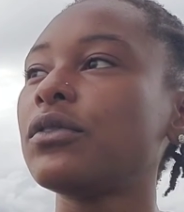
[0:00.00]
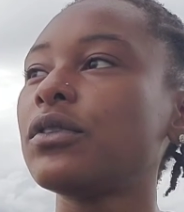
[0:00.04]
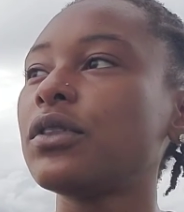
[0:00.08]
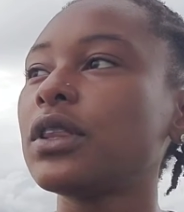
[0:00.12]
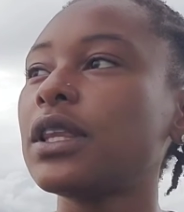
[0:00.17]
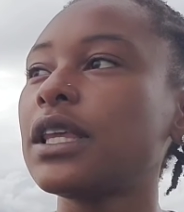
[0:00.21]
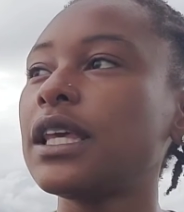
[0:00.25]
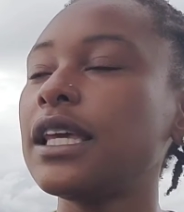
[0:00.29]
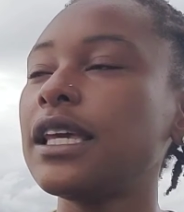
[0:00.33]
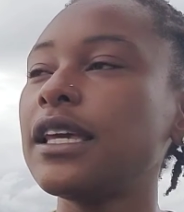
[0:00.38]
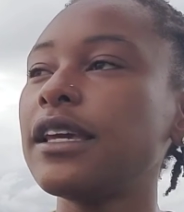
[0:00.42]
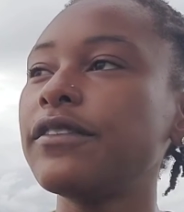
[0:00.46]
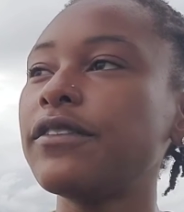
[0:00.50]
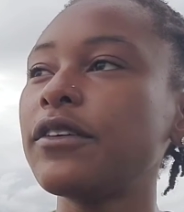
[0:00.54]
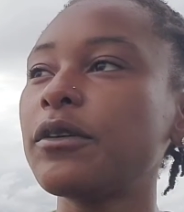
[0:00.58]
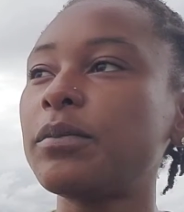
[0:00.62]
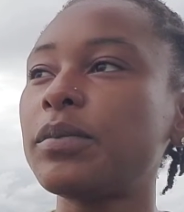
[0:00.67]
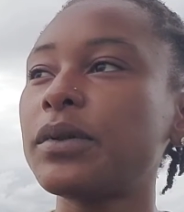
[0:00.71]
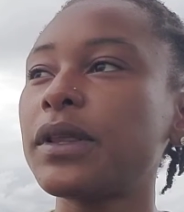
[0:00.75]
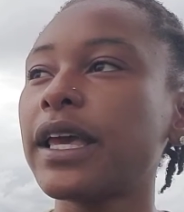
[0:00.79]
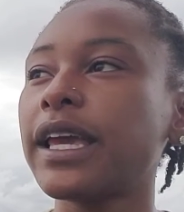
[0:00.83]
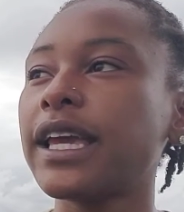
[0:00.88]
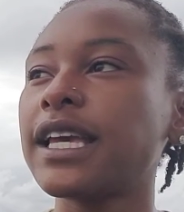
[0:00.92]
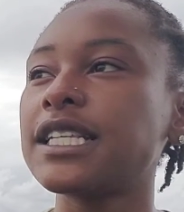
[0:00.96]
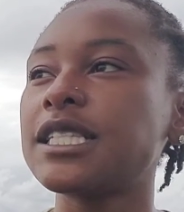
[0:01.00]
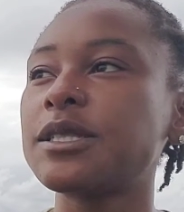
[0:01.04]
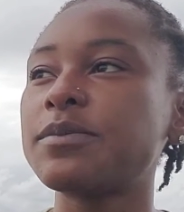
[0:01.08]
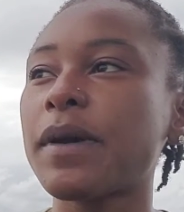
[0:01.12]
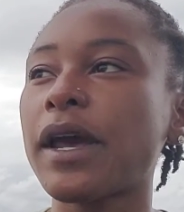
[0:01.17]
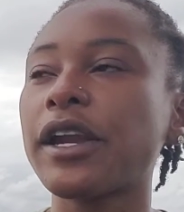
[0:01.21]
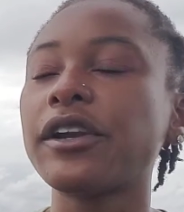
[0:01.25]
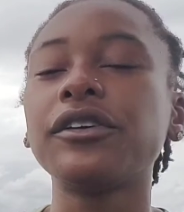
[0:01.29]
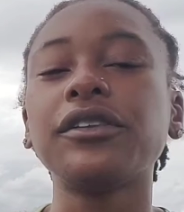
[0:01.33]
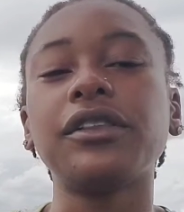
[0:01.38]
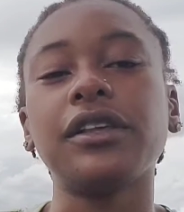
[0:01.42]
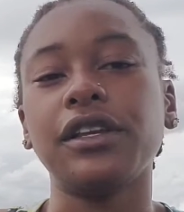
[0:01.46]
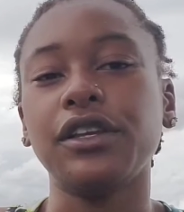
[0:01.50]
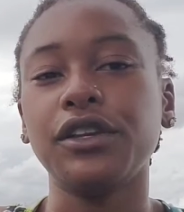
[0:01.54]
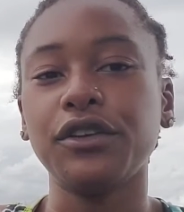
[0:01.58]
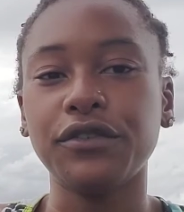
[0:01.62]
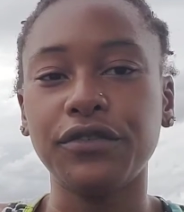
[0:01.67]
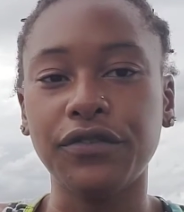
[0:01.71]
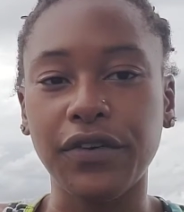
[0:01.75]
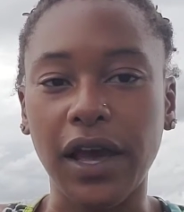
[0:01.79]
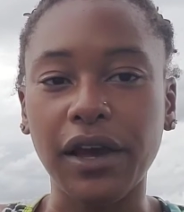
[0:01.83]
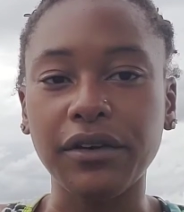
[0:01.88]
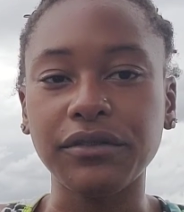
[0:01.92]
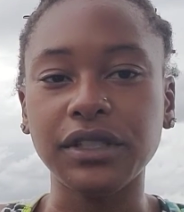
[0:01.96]
leave a place better than you
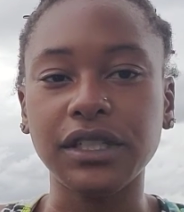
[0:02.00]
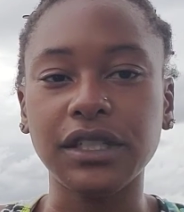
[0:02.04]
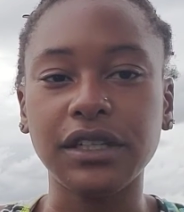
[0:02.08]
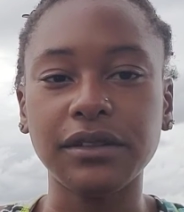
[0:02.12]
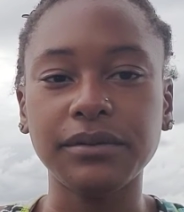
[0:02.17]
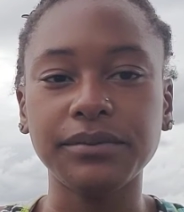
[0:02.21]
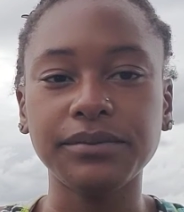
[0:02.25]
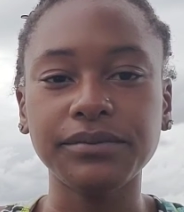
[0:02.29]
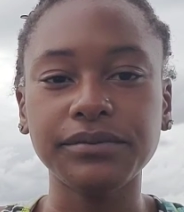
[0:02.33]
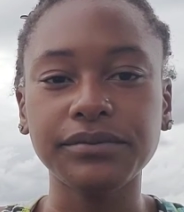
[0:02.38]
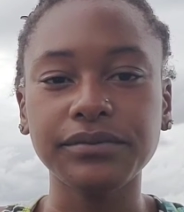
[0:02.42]
found it.